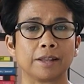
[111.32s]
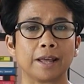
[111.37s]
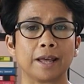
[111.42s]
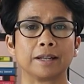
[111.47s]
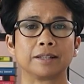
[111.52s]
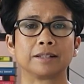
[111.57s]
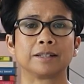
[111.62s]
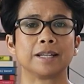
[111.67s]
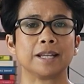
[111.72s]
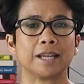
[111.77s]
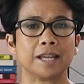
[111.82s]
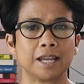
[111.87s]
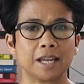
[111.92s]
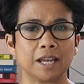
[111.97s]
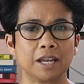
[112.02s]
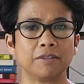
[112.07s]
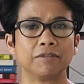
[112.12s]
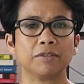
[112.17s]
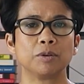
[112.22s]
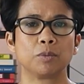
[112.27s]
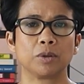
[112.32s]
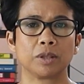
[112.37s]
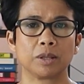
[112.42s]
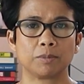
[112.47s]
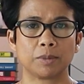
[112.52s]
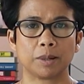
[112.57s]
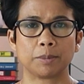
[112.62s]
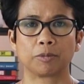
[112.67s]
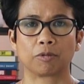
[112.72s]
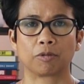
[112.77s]
that even with a
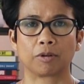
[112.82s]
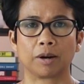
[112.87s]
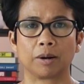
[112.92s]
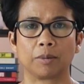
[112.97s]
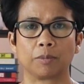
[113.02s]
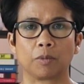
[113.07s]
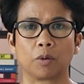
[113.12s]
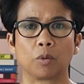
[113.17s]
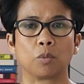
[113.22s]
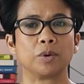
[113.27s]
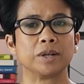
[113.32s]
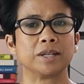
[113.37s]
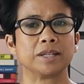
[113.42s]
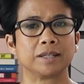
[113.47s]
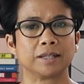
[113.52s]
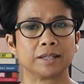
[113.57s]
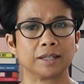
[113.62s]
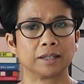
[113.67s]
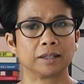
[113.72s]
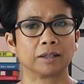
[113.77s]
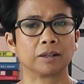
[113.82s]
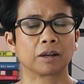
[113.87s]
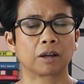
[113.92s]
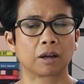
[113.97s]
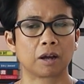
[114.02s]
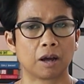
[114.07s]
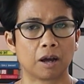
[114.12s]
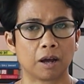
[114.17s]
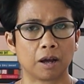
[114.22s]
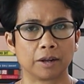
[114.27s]
mammogram, we still
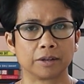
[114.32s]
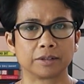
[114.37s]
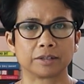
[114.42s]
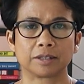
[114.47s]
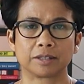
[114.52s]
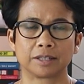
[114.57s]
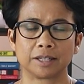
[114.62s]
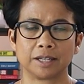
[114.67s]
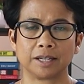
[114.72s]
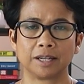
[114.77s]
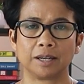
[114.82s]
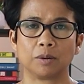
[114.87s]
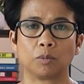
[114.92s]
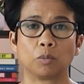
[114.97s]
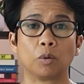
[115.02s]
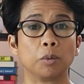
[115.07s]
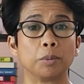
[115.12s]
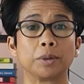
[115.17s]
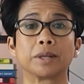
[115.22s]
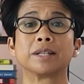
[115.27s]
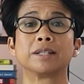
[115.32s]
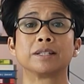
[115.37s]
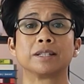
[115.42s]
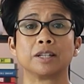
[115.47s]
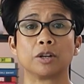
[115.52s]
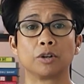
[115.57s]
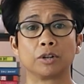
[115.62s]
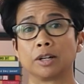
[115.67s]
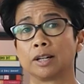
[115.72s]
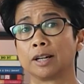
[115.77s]
can't see what we can
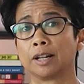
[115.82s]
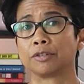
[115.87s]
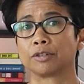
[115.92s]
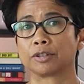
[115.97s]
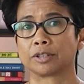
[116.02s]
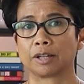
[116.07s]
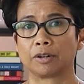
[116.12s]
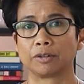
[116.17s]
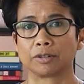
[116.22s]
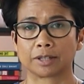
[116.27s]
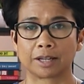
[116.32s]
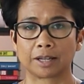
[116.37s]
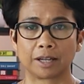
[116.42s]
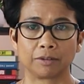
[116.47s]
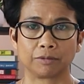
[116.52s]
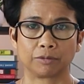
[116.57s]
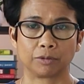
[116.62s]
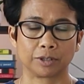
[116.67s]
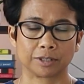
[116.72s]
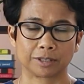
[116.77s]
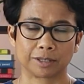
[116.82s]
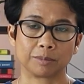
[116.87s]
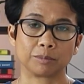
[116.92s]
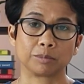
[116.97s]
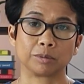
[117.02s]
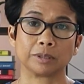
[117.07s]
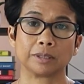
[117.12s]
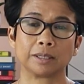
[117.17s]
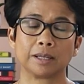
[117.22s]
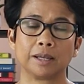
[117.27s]
see on an ultrasound scan, for
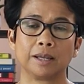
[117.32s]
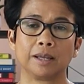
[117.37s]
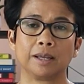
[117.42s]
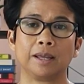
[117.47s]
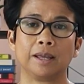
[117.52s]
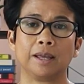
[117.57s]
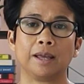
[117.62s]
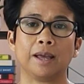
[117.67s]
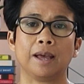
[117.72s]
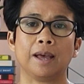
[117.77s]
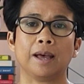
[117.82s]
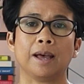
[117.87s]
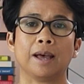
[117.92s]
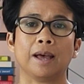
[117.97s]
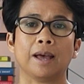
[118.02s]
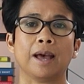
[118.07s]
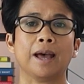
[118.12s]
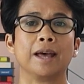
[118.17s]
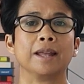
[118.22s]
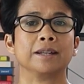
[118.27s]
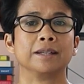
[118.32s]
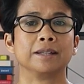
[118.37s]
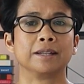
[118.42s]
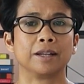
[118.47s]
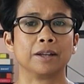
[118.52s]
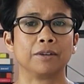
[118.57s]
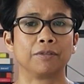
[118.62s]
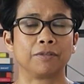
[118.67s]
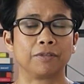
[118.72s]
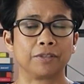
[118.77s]
example. And
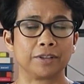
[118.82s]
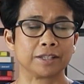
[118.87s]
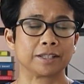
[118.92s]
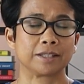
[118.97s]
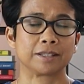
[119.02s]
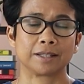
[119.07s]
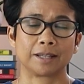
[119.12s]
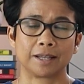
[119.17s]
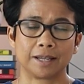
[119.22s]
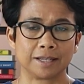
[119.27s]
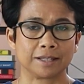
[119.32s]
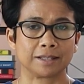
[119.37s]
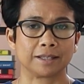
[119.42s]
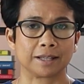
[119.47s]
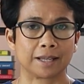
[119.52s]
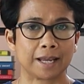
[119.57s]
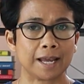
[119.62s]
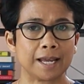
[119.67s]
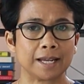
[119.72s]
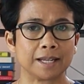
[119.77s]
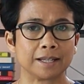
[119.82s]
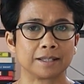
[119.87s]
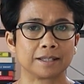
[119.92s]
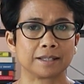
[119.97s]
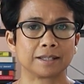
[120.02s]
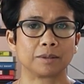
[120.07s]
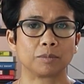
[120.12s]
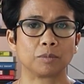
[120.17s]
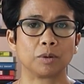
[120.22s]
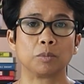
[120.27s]
if this is the
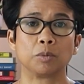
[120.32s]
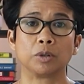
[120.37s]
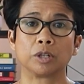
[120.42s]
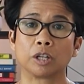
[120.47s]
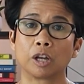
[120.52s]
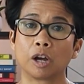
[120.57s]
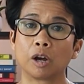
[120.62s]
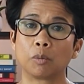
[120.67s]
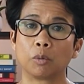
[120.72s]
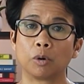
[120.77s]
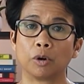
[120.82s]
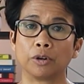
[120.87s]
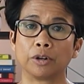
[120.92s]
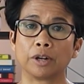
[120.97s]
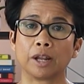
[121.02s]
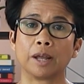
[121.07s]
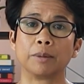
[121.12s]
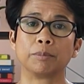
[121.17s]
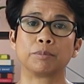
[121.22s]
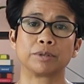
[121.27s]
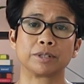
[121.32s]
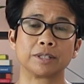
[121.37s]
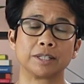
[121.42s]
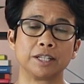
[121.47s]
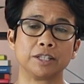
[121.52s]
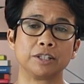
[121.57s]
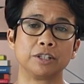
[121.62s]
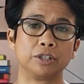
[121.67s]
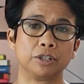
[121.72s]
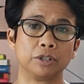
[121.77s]
case, we would go on and
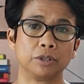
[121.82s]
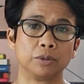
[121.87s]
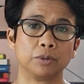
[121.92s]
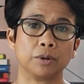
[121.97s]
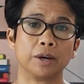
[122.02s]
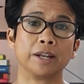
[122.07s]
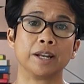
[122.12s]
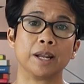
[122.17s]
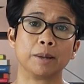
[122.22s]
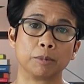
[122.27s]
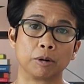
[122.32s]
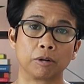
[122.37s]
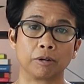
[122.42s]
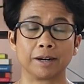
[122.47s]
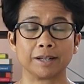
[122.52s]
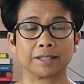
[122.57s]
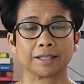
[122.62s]
proceed to do an MRI